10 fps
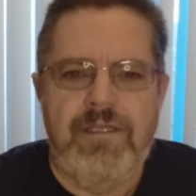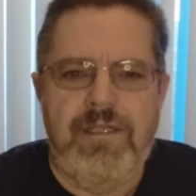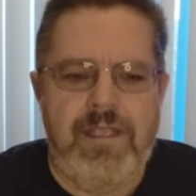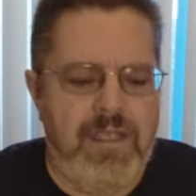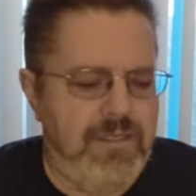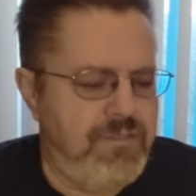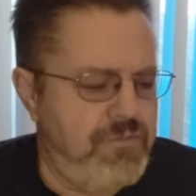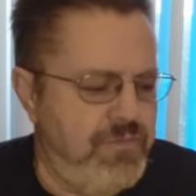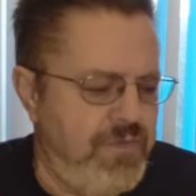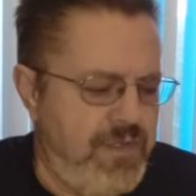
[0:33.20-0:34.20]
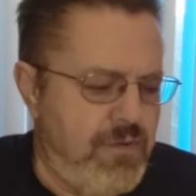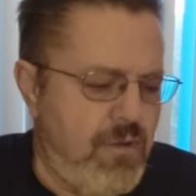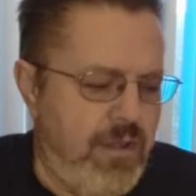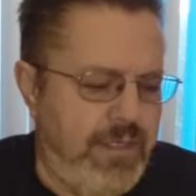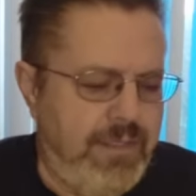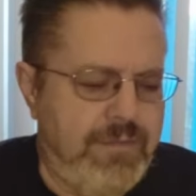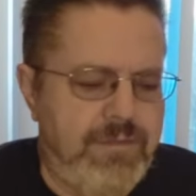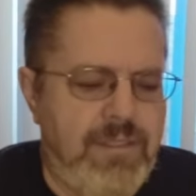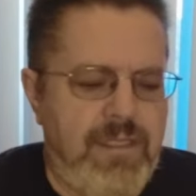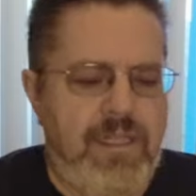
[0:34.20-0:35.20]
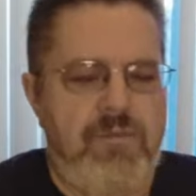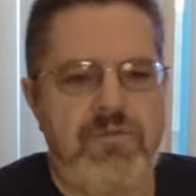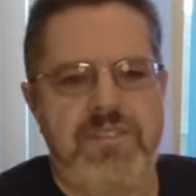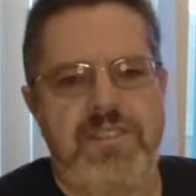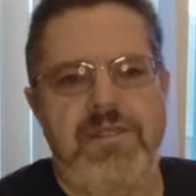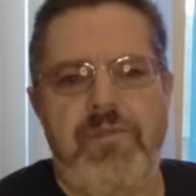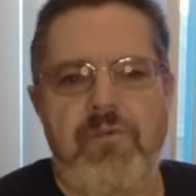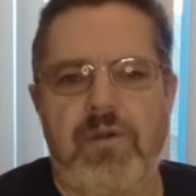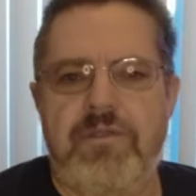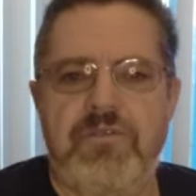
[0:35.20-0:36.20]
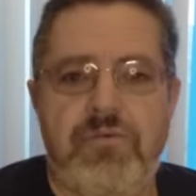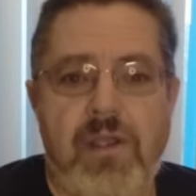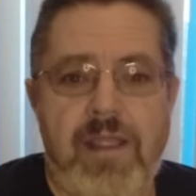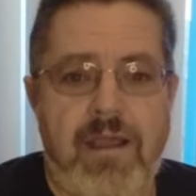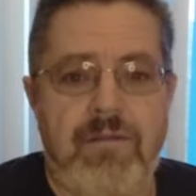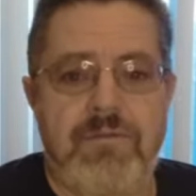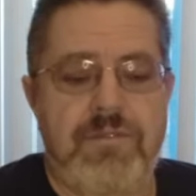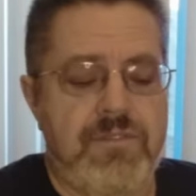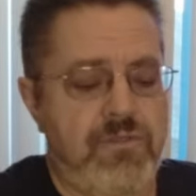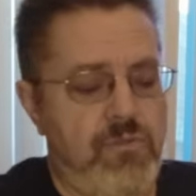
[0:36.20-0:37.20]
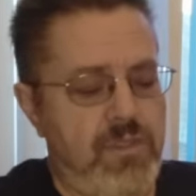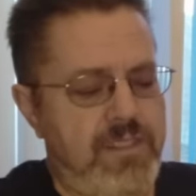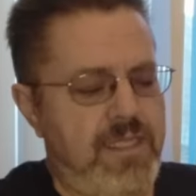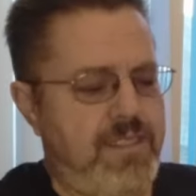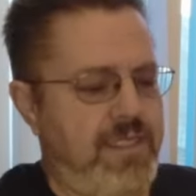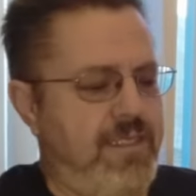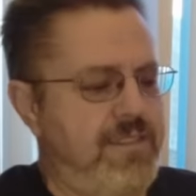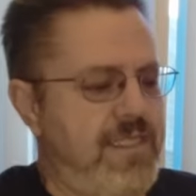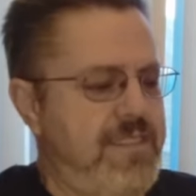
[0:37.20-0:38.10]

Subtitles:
and to do a video on it, and they would send me one to try out. So what they did is they